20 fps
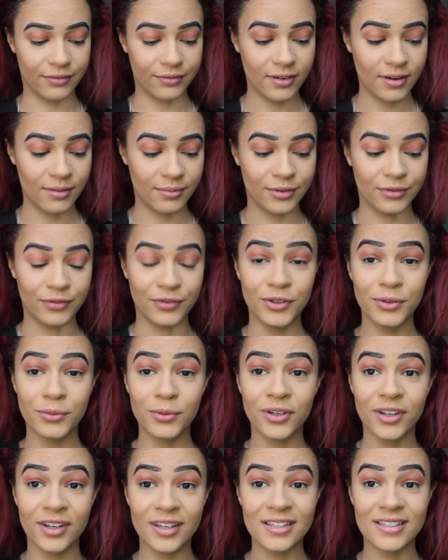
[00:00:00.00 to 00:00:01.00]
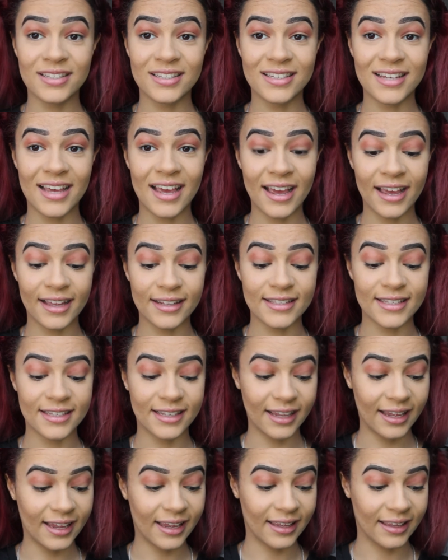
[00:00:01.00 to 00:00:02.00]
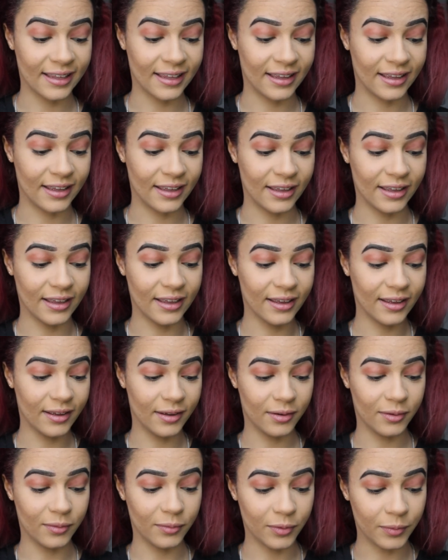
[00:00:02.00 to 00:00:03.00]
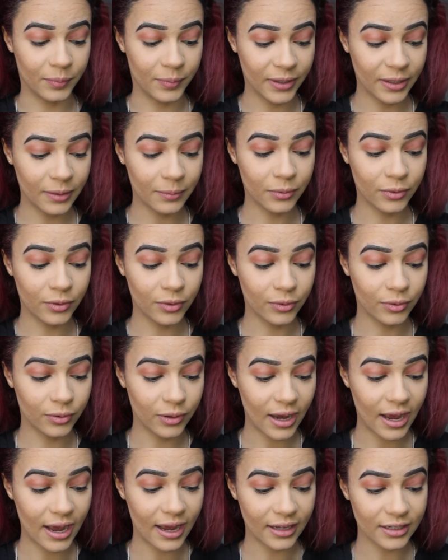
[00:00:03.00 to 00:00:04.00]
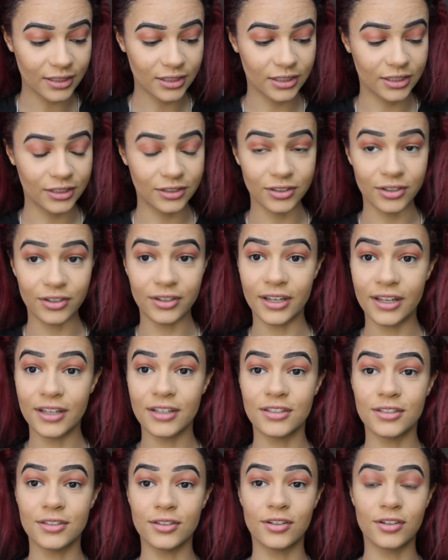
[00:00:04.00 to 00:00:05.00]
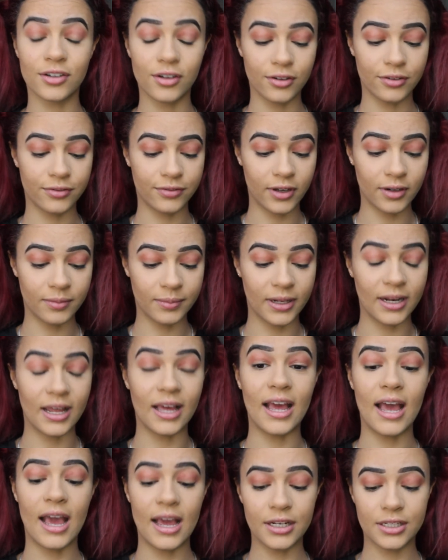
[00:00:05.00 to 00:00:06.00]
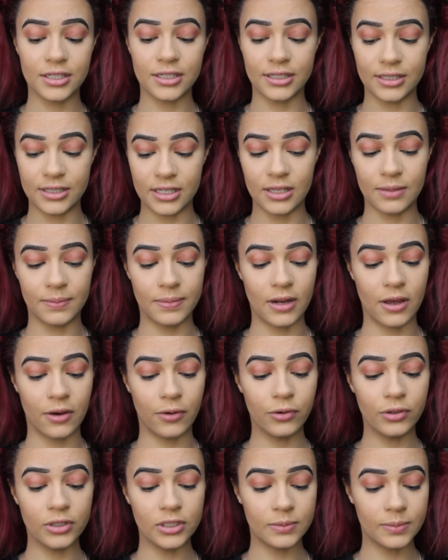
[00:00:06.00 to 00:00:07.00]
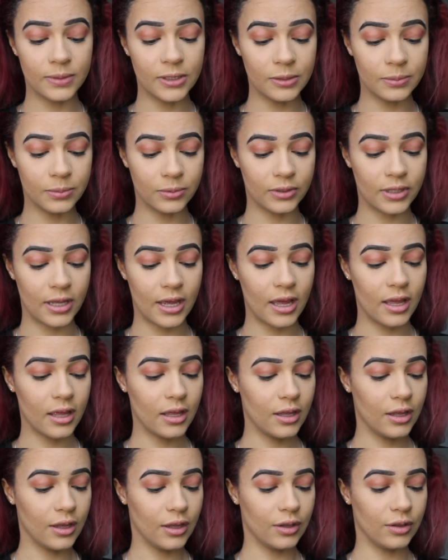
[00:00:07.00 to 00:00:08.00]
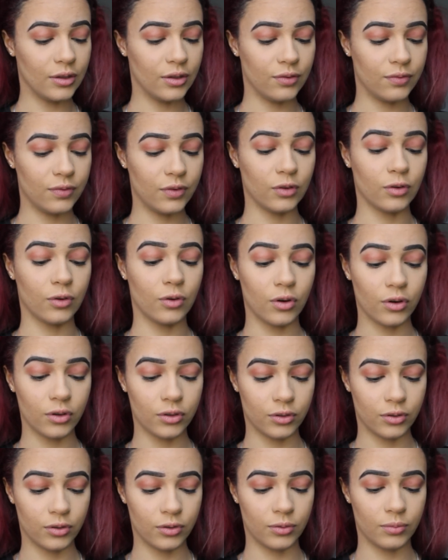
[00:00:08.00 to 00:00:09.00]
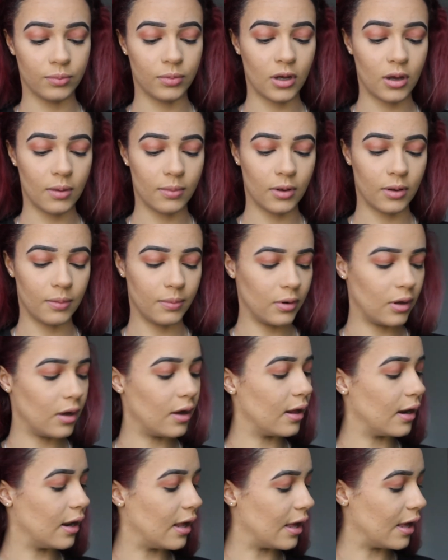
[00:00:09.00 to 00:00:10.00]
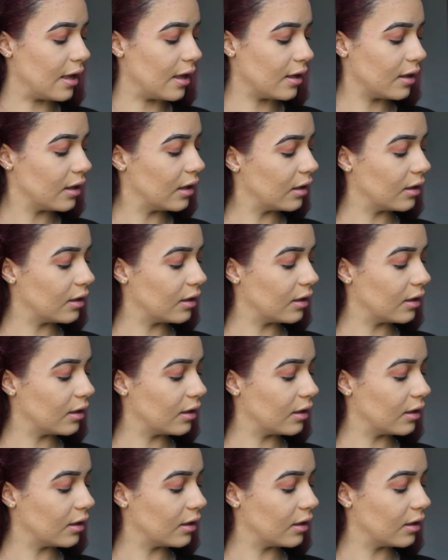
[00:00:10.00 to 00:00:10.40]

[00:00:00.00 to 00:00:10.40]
Fam, if you were going to die today, yeah, would people actually donate to your GoFundMe? Like, actually deep, like, all these people that you think got you, blah, blah, blah, like,